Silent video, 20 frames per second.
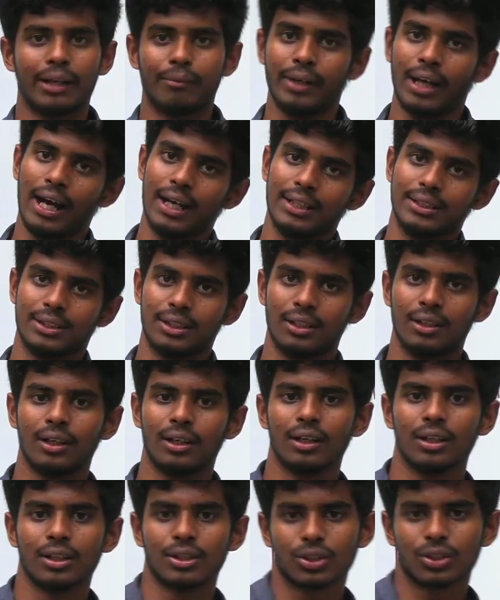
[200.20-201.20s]
can be asked.
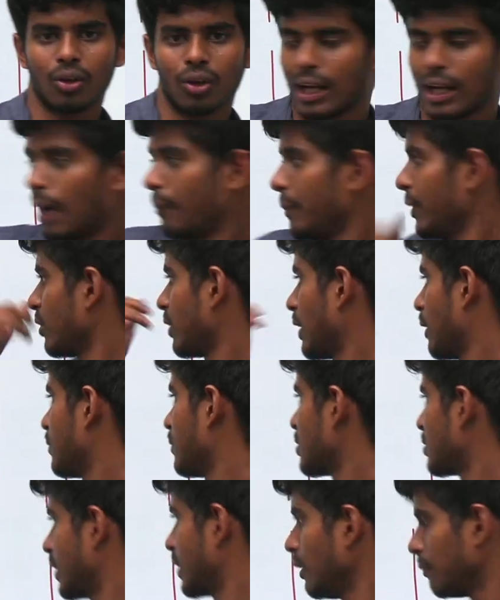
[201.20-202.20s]
So coming to
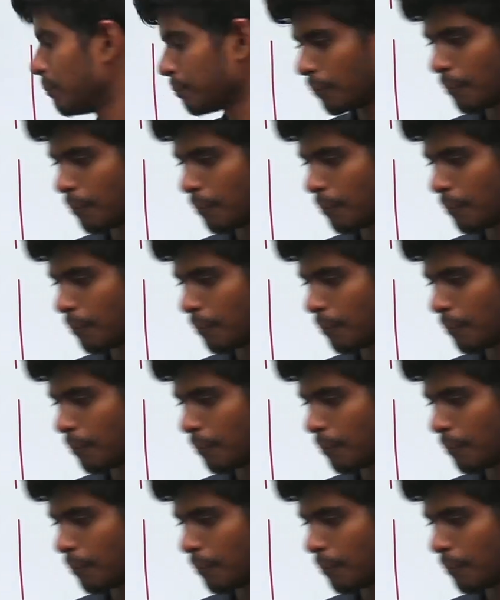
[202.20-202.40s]
chemistry,